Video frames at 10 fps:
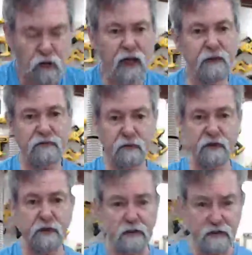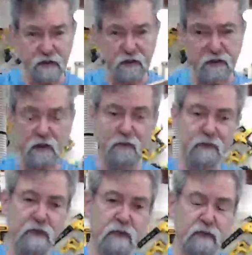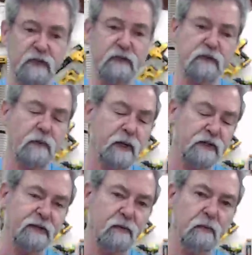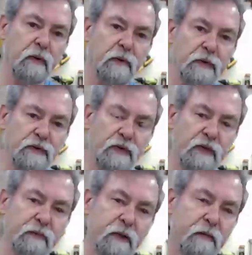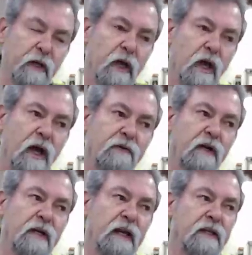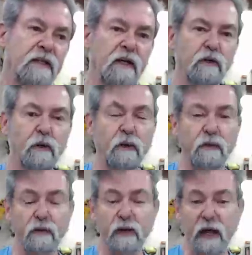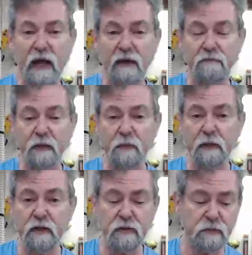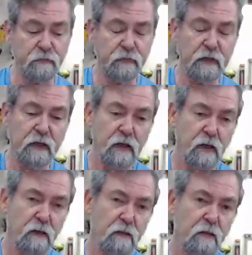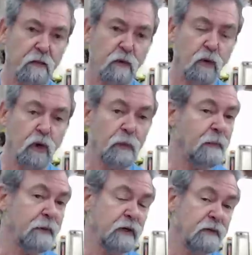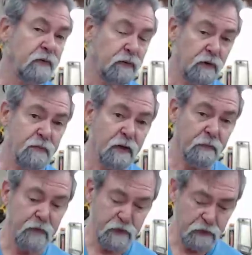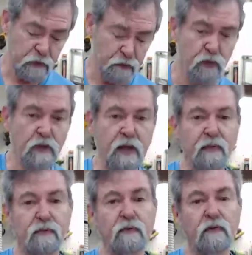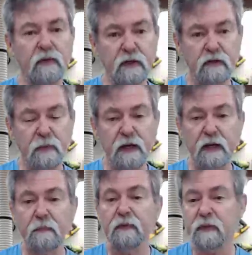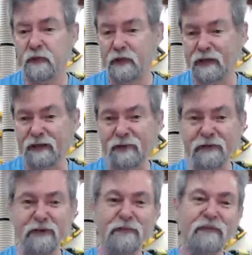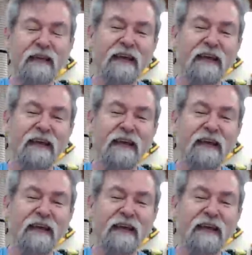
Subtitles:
I have to thickness this, obviously, because this is around 7 millimeters thick at the moment. I've got to get it down to around 3.5 millimeters, or maybe even 3 millimeters. So I'll do that through the thickness planer. There you go, Russell.